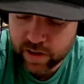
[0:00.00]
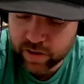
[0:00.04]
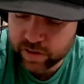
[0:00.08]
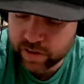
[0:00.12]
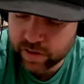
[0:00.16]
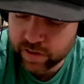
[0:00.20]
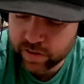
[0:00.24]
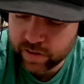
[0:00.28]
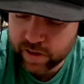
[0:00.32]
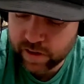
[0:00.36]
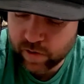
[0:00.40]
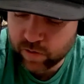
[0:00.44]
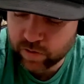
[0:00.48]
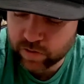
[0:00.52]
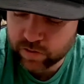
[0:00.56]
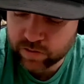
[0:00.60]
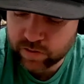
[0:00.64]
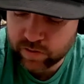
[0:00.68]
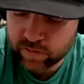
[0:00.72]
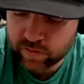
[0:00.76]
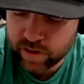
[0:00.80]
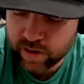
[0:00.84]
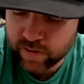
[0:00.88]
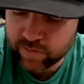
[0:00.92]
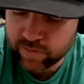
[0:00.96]
out, and they always
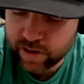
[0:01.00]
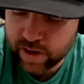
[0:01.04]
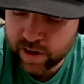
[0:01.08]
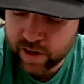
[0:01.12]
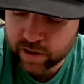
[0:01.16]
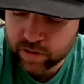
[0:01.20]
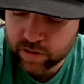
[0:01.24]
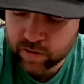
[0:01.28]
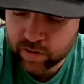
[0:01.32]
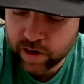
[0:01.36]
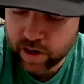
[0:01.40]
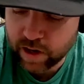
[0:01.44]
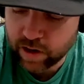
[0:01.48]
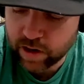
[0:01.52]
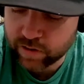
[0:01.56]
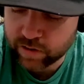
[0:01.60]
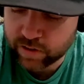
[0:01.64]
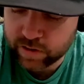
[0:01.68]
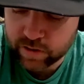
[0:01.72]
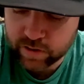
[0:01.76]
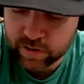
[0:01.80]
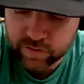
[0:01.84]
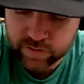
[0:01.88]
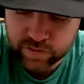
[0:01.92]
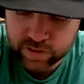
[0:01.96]
seem to have a hot crowd,
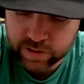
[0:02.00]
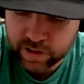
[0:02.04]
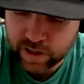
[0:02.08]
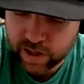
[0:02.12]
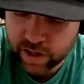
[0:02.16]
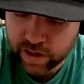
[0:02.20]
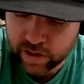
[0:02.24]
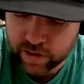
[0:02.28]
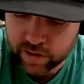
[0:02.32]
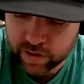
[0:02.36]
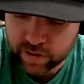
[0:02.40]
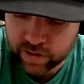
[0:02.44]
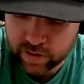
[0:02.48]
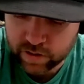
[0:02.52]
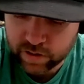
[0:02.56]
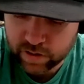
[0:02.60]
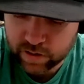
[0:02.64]
is in Canada.